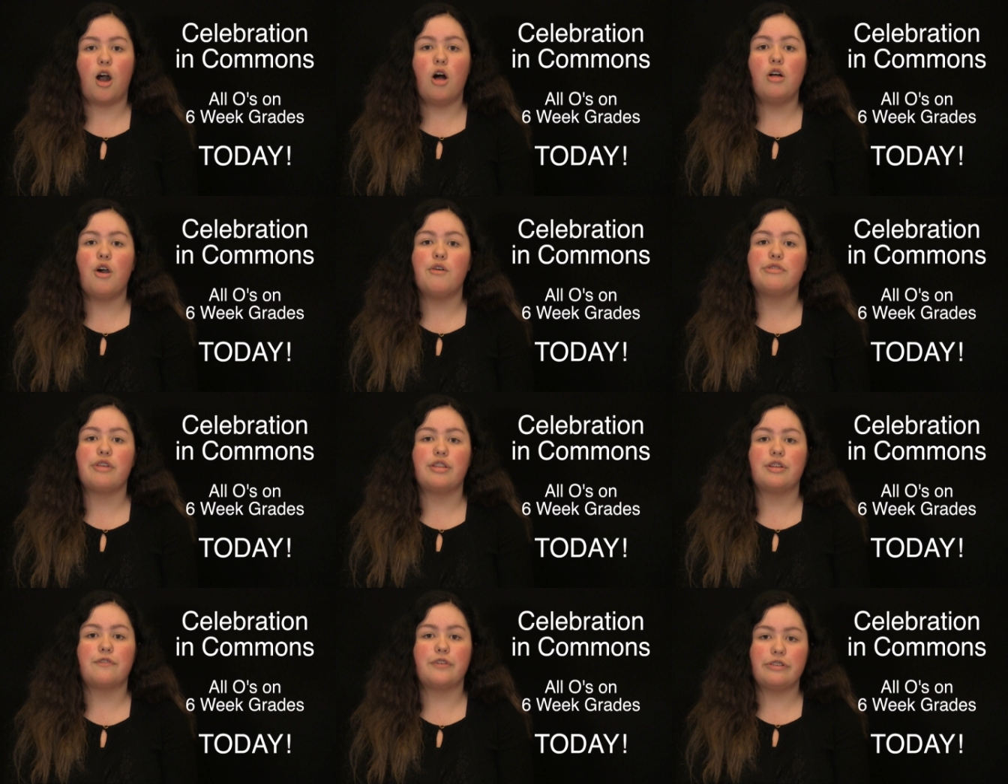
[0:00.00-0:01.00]
all O's on
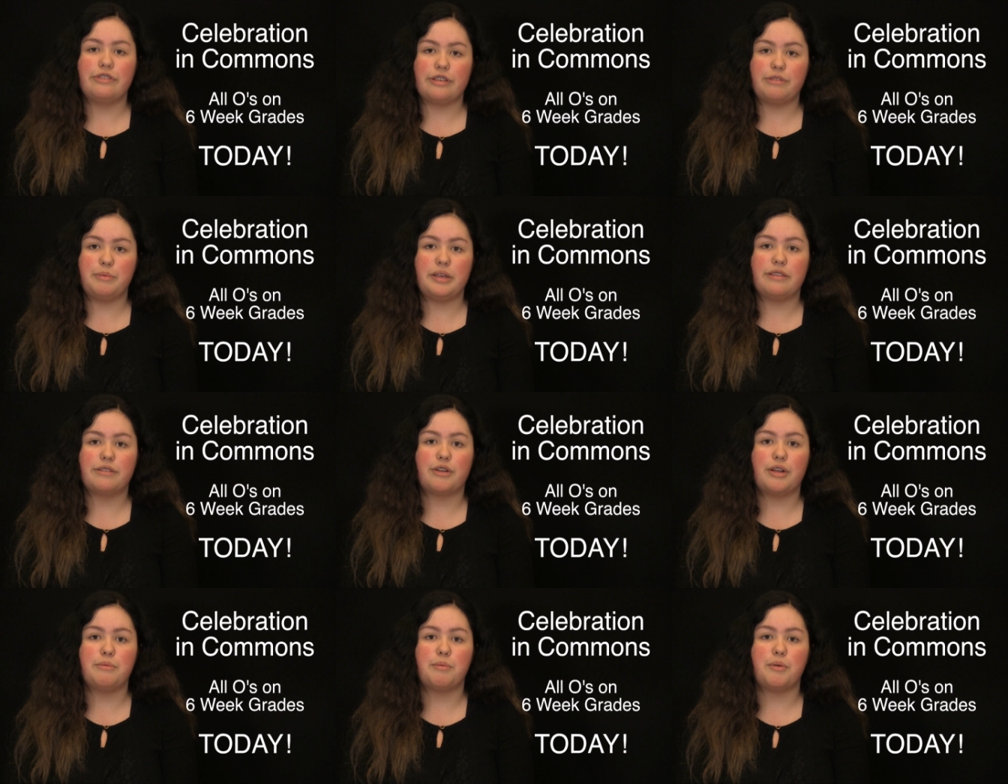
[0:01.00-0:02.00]
their first six weeks
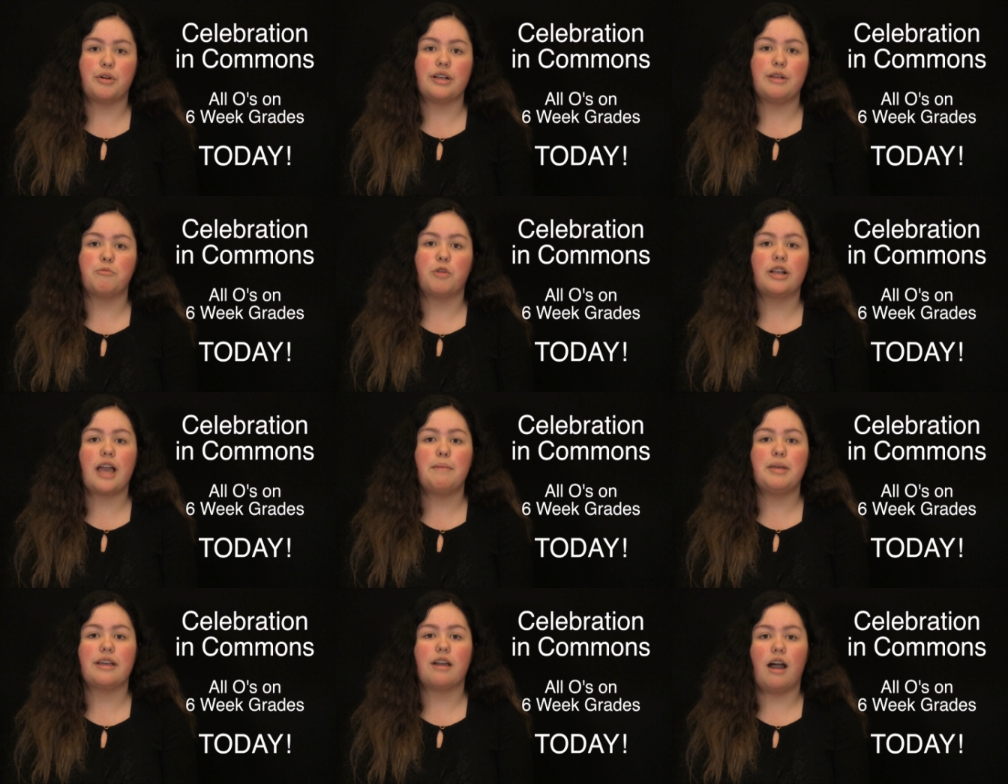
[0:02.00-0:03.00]
grade report in work
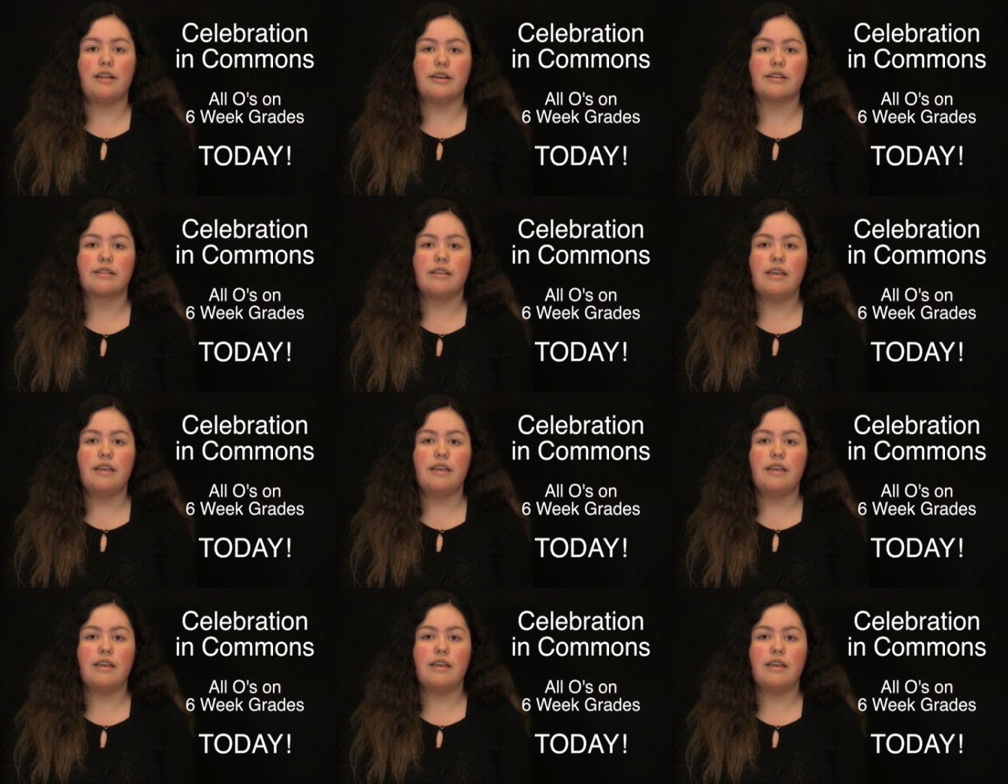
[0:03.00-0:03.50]
habit and conduct.